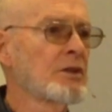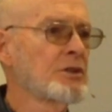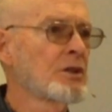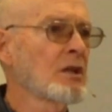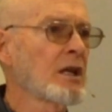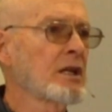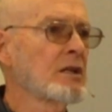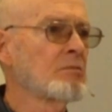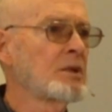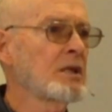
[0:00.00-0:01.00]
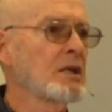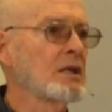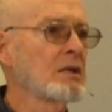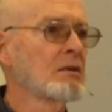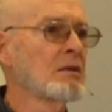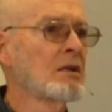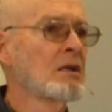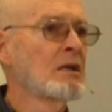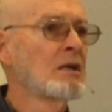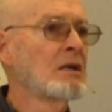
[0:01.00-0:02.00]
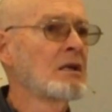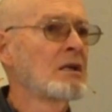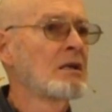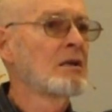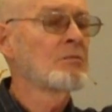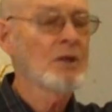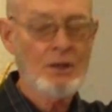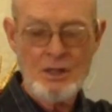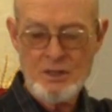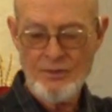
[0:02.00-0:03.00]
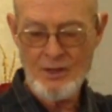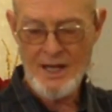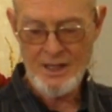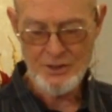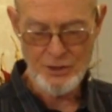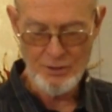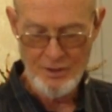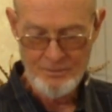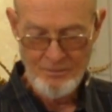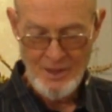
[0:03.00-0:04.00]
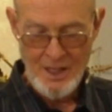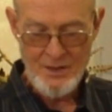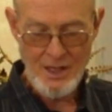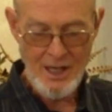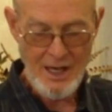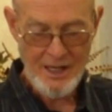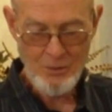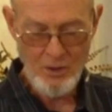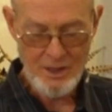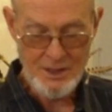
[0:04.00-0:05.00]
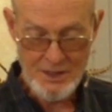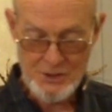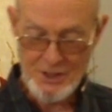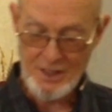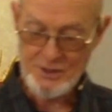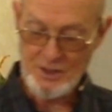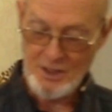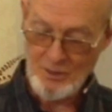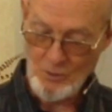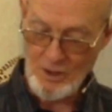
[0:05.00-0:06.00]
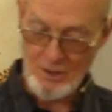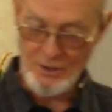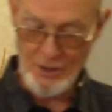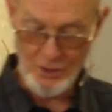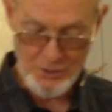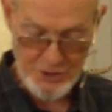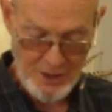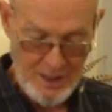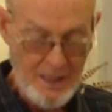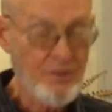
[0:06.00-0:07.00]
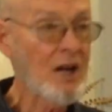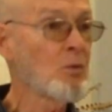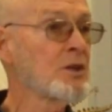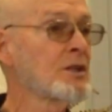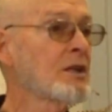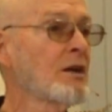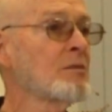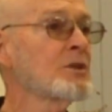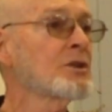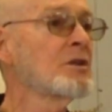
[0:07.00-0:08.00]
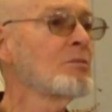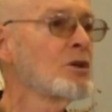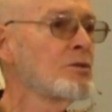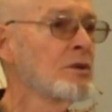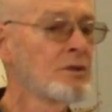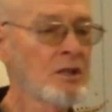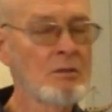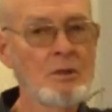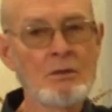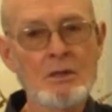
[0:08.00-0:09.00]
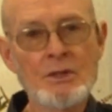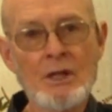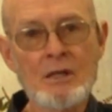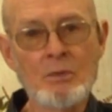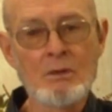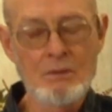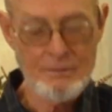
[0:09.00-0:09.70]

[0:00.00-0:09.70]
than you're letting it be because of your attitude. And then I like what it, says in one of the notes that when you come to communion, the communion table,